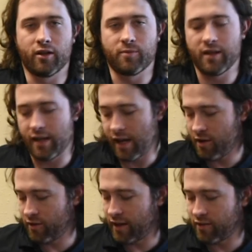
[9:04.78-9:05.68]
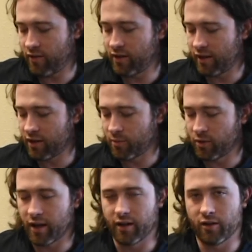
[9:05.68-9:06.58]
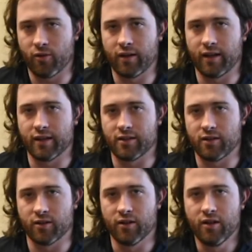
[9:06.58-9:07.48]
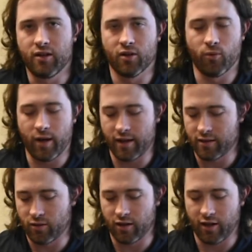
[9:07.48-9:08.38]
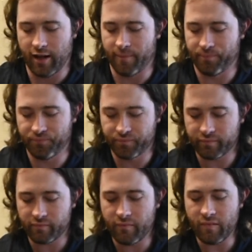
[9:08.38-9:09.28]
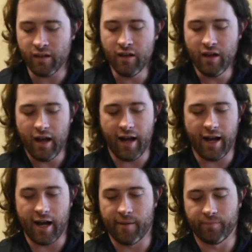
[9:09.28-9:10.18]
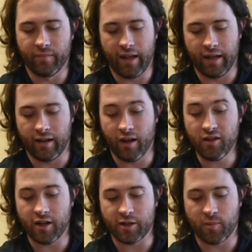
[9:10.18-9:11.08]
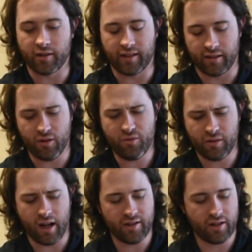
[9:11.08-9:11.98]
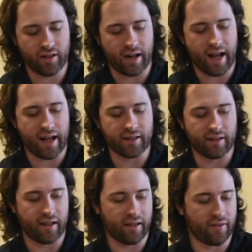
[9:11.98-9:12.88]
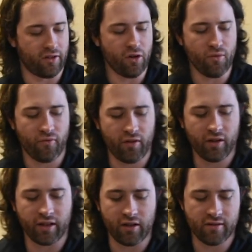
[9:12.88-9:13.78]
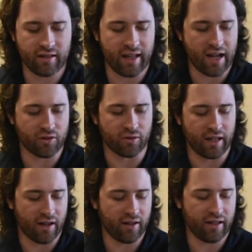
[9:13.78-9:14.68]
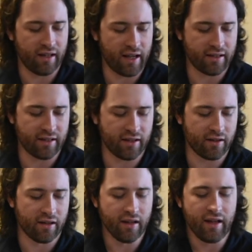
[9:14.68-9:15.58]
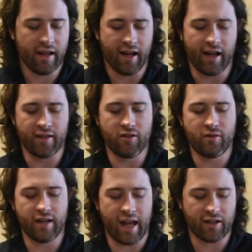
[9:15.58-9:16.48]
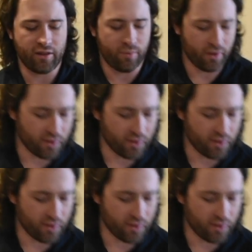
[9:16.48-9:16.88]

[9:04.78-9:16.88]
it's being held, that it's really comfortable, kind of going against your waist or your hip. And another nice part that no concentrator has, that if you don't feel like using the actual carrying case here, you can actually put